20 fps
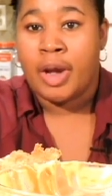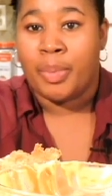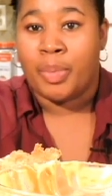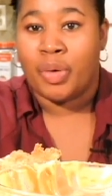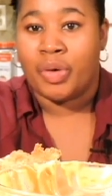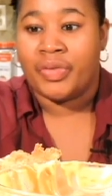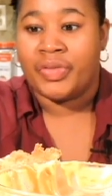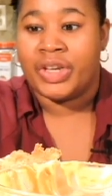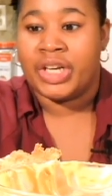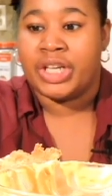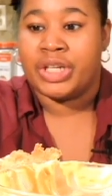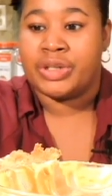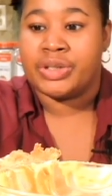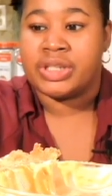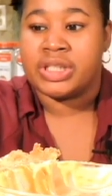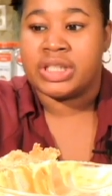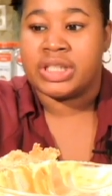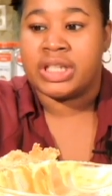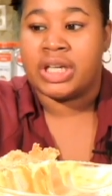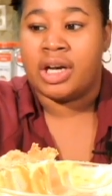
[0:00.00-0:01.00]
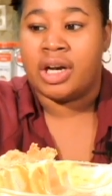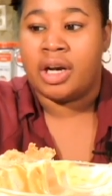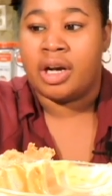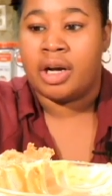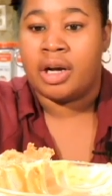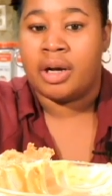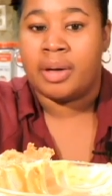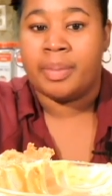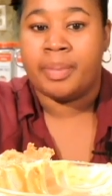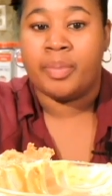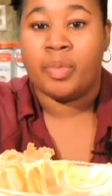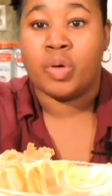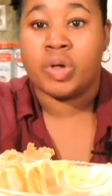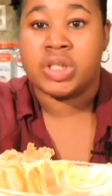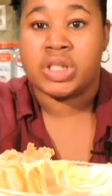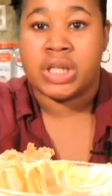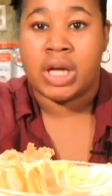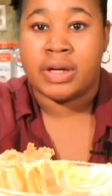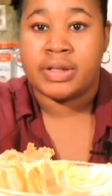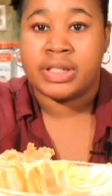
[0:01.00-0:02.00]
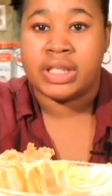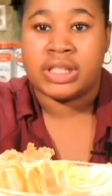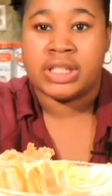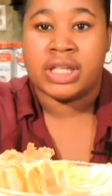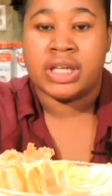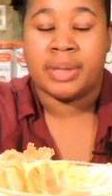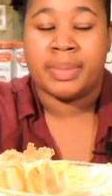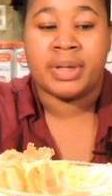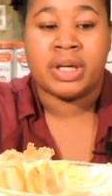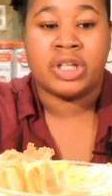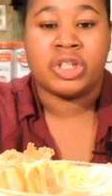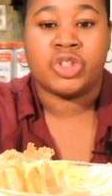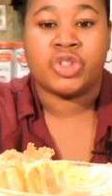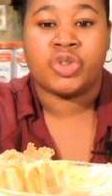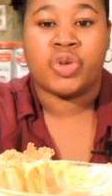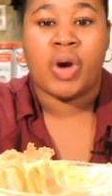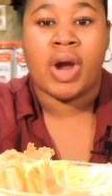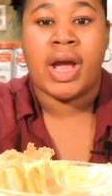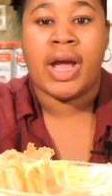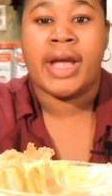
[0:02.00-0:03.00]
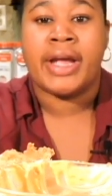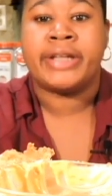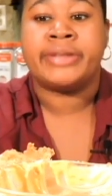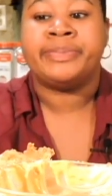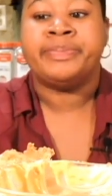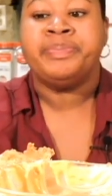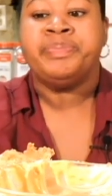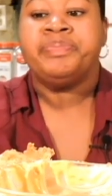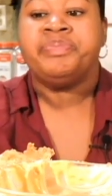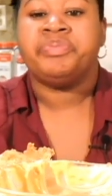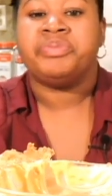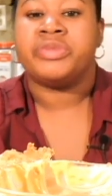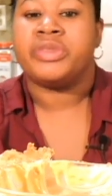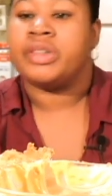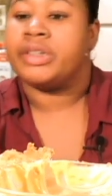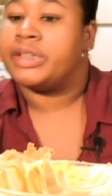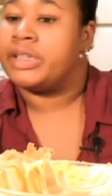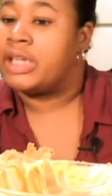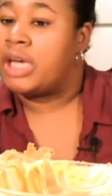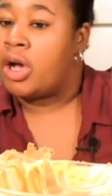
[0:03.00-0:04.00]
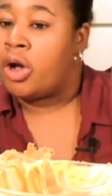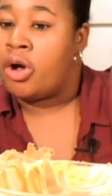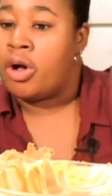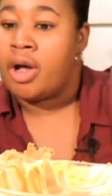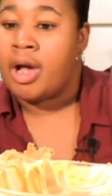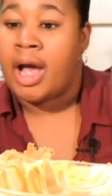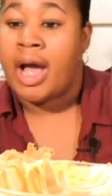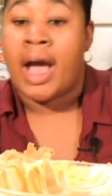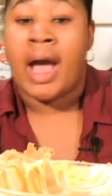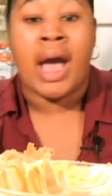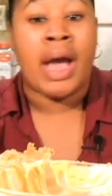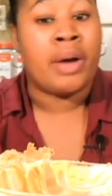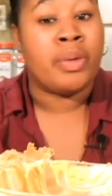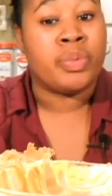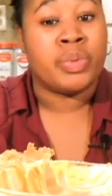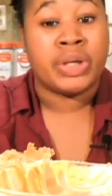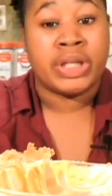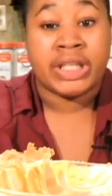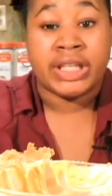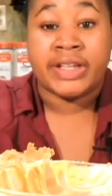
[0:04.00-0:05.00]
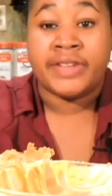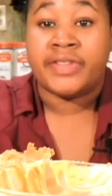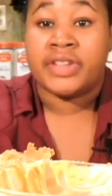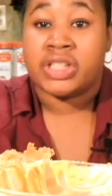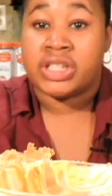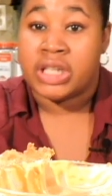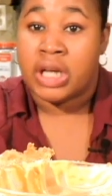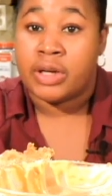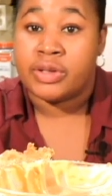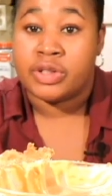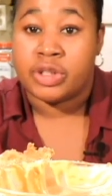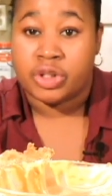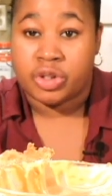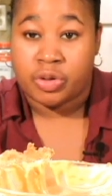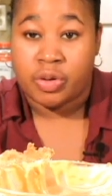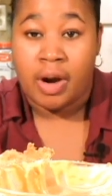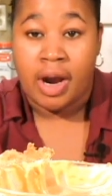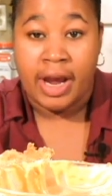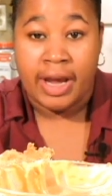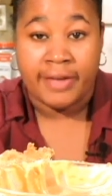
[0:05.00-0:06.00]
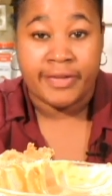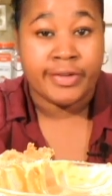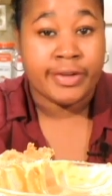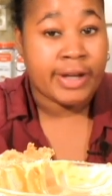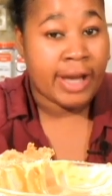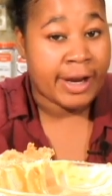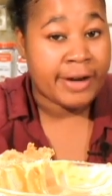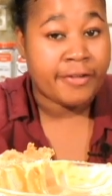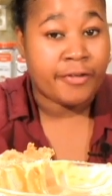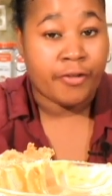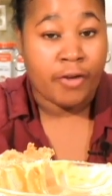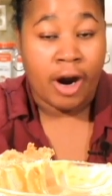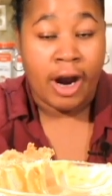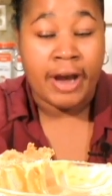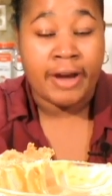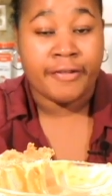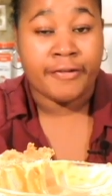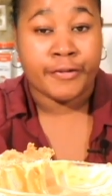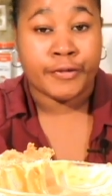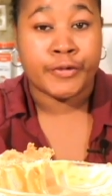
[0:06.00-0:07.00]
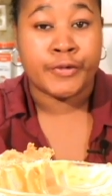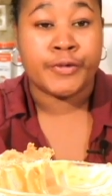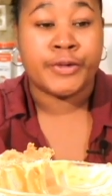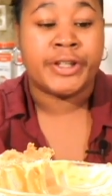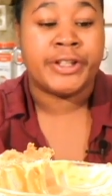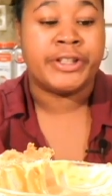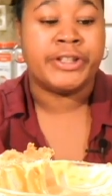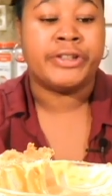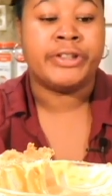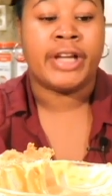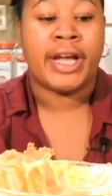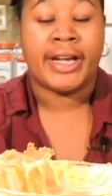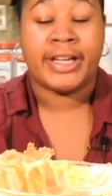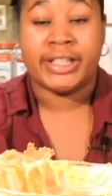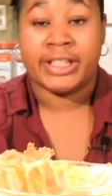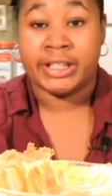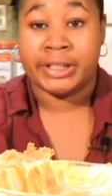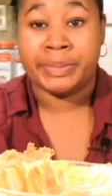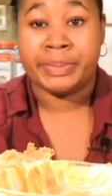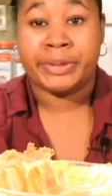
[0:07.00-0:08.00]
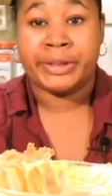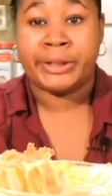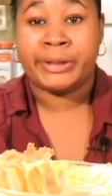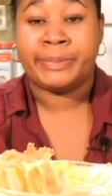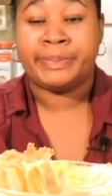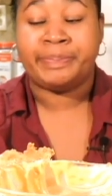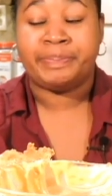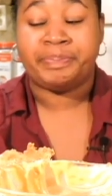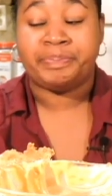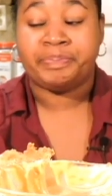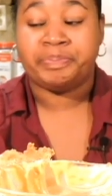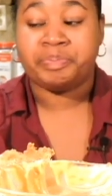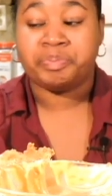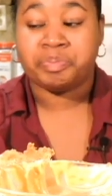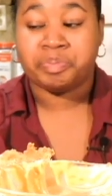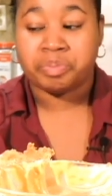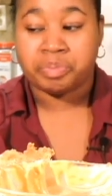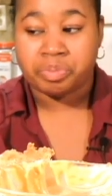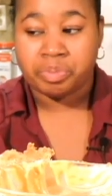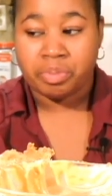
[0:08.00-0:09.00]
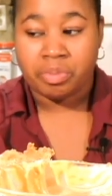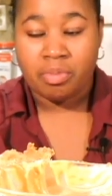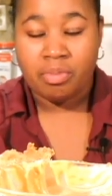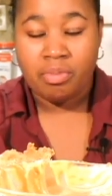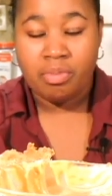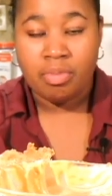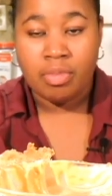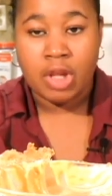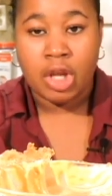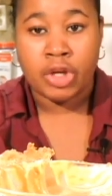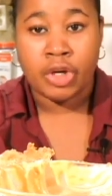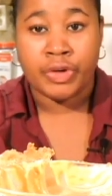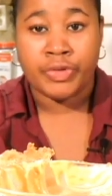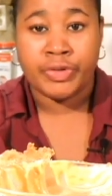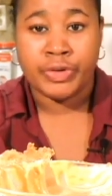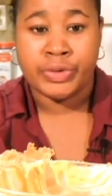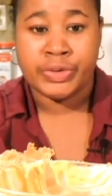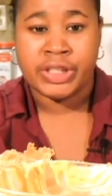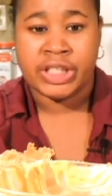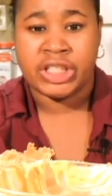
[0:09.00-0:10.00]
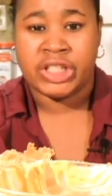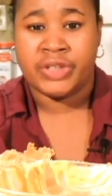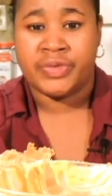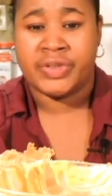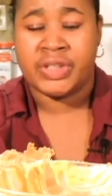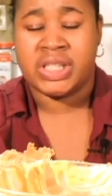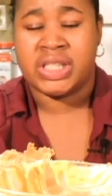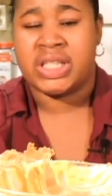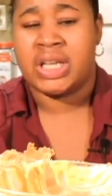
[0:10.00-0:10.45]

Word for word: more videos to come, more sauces that I'm going to try. I would give the sauce a try. If you like fried food and you like dipping, your food's in different